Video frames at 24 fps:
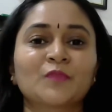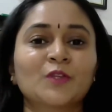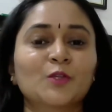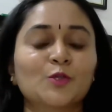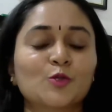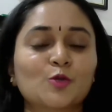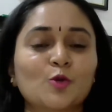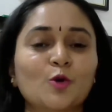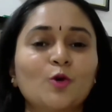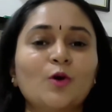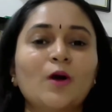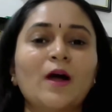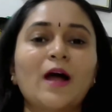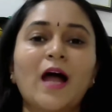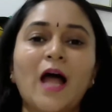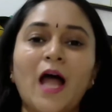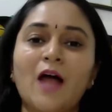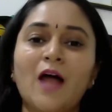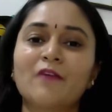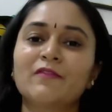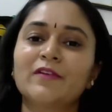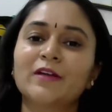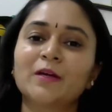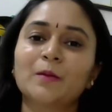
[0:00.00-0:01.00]
So
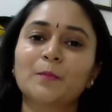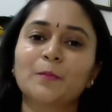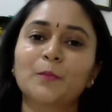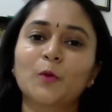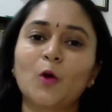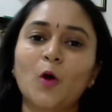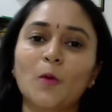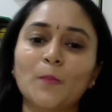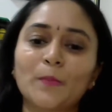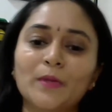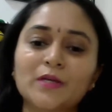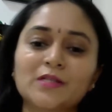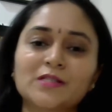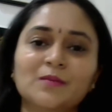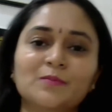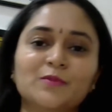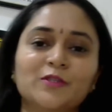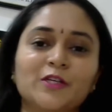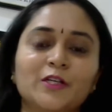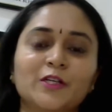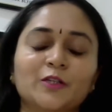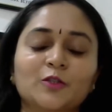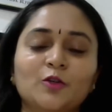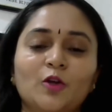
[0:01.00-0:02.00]
having proper
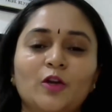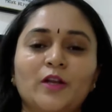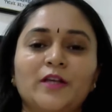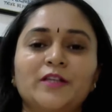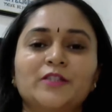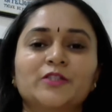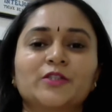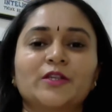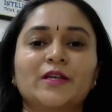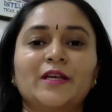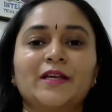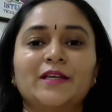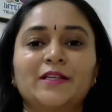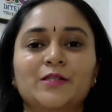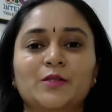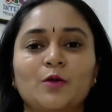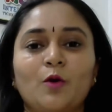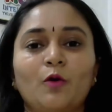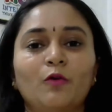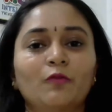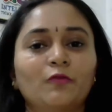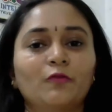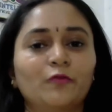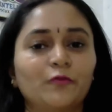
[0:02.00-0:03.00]
subject knowledge
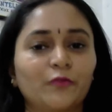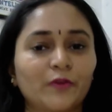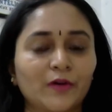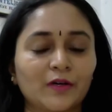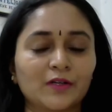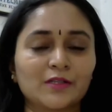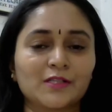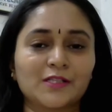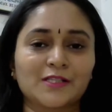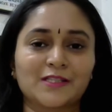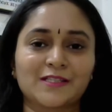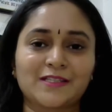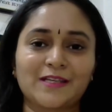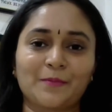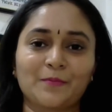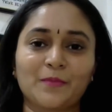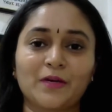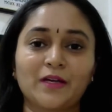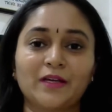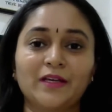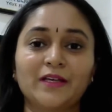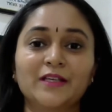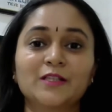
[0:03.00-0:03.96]
is first step,